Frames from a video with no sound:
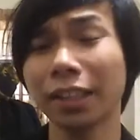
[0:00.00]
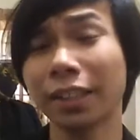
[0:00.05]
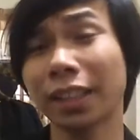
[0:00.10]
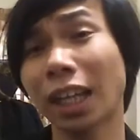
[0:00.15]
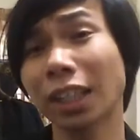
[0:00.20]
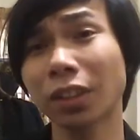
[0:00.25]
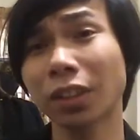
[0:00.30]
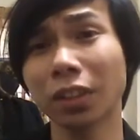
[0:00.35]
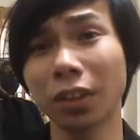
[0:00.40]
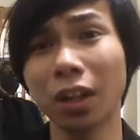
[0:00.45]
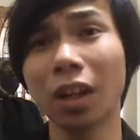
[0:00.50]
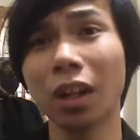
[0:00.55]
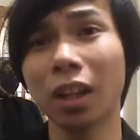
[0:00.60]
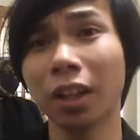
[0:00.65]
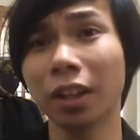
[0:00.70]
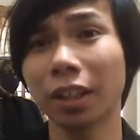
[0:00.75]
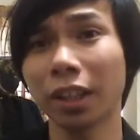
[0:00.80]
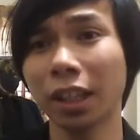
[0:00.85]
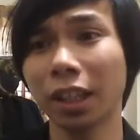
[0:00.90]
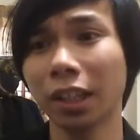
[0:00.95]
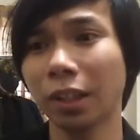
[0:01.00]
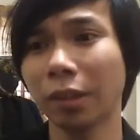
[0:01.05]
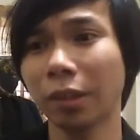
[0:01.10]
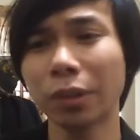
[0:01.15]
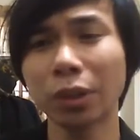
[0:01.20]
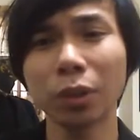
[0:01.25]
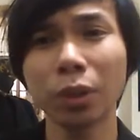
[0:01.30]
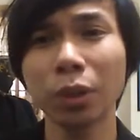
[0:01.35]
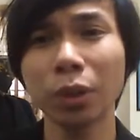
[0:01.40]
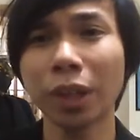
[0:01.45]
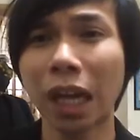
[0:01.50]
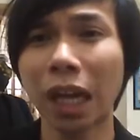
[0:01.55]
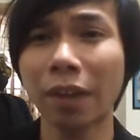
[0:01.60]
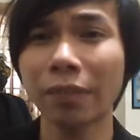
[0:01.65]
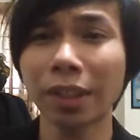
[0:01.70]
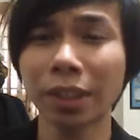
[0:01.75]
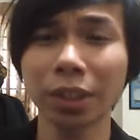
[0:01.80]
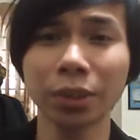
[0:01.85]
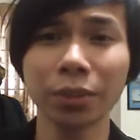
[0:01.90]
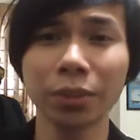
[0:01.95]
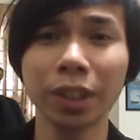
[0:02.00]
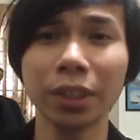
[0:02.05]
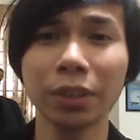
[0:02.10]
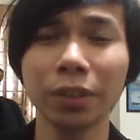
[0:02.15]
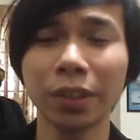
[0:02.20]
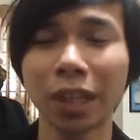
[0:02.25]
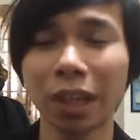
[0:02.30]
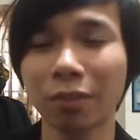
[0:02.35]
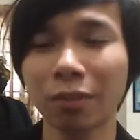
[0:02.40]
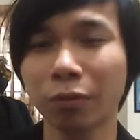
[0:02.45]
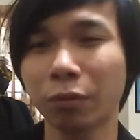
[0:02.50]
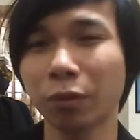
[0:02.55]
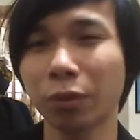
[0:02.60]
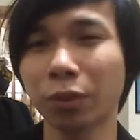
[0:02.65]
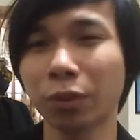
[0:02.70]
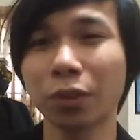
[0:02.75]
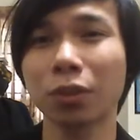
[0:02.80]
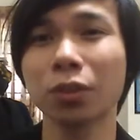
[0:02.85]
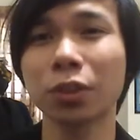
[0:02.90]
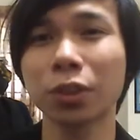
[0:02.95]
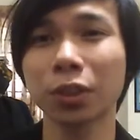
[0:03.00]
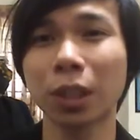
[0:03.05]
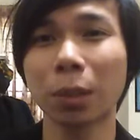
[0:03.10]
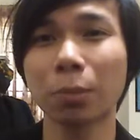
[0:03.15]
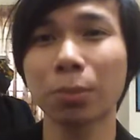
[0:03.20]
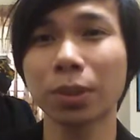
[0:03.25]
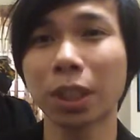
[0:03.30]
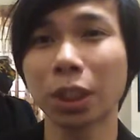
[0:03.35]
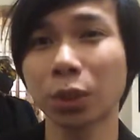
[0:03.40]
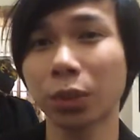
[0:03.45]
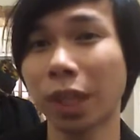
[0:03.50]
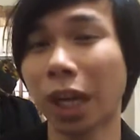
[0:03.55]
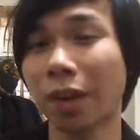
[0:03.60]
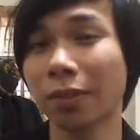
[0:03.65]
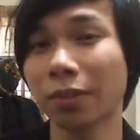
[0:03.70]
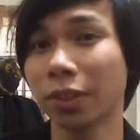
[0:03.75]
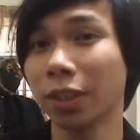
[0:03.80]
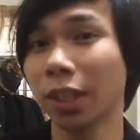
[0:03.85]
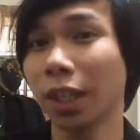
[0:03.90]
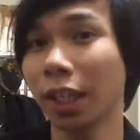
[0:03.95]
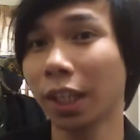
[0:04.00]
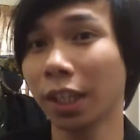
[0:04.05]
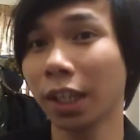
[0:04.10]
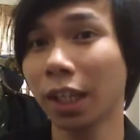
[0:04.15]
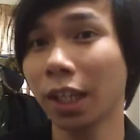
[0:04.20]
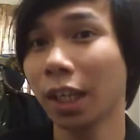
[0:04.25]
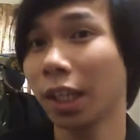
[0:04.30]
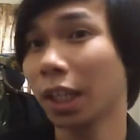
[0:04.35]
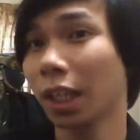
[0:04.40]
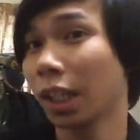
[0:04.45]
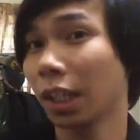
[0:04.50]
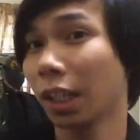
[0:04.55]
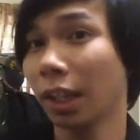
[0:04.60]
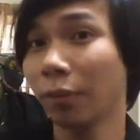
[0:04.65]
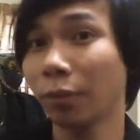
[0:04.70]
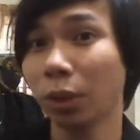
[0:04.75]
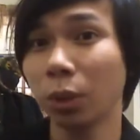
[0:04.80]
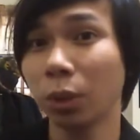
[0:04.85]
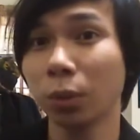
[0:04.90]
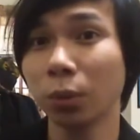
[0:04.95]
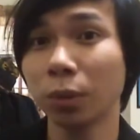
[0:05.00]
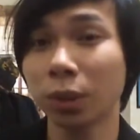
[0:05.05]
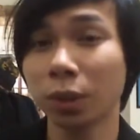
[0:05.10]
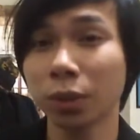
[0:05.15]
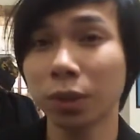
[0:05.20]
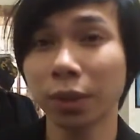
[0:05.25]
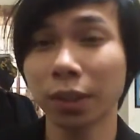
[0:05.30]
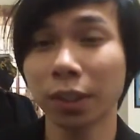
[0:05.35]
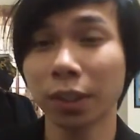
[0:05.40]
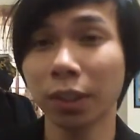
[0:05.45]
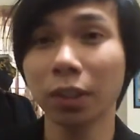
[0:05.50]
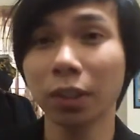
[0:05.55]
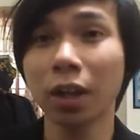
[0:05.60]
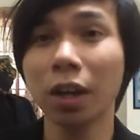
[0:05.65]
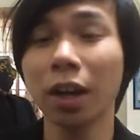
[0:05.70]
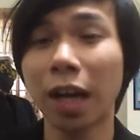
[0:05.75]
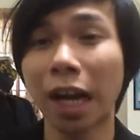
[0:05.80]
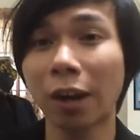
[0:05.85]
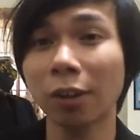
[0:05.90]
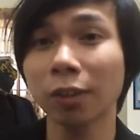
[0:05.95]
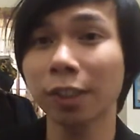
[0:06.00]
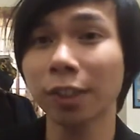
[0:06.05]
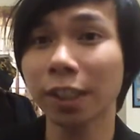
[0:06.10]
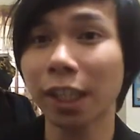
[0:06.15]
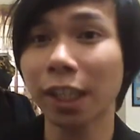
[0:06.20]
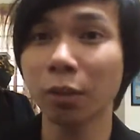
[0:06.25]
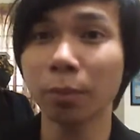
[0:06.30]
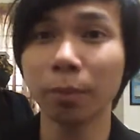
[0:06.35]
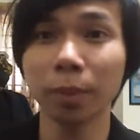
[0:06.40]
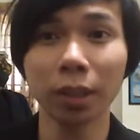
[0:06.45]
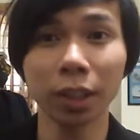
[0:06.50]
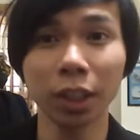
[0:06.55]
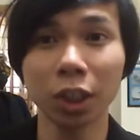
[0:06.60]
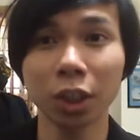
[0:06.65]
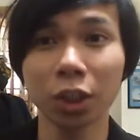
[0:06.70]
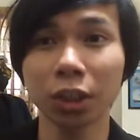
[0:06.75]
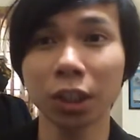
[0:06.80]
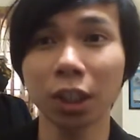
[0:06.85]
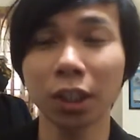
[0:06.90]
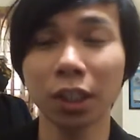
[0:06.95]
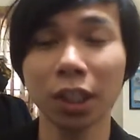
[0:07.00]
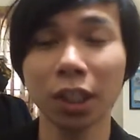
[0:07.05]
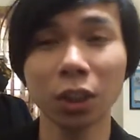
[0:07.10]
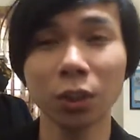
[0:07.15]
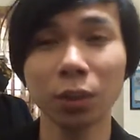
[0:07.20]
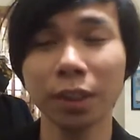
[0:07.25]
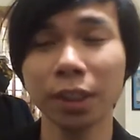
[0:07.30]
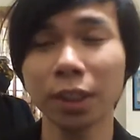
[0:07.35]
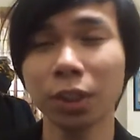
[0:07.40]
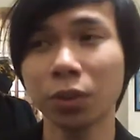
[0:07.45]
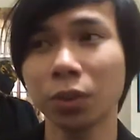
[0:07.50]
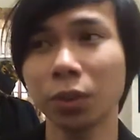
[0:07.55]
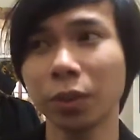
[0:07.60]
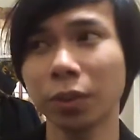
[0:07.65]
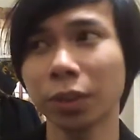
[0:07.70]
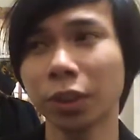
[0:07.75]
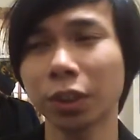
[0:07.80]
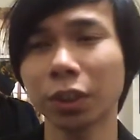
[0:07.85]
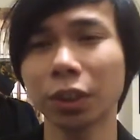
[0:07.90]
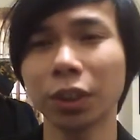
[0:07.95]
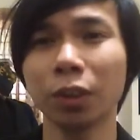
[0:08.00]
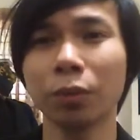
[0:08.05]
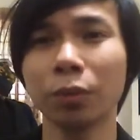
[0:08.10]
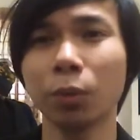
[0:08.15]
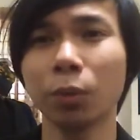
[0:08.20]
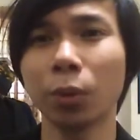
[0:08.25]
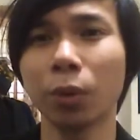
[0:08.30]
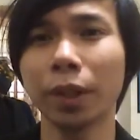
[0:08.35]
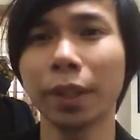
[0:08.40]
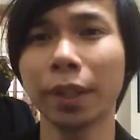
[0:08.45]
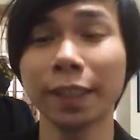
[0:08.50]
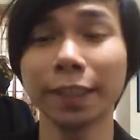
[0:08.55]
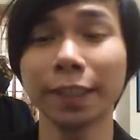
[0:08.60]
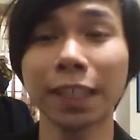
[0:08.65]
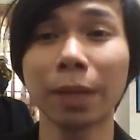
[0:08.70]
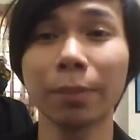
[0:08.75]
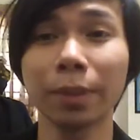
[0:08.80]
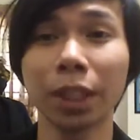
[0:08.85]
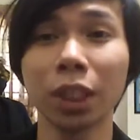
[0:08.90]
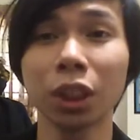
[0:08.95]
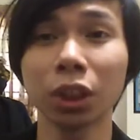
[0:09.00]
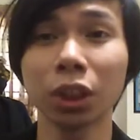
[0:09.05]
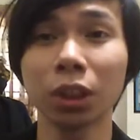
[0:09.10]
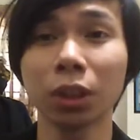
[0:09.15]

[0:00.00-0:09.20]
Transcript: that's not all. Even though you have that degree, you have further steps that you have to take. If you were to study law outside of Malaysia, then you need to sit for an examination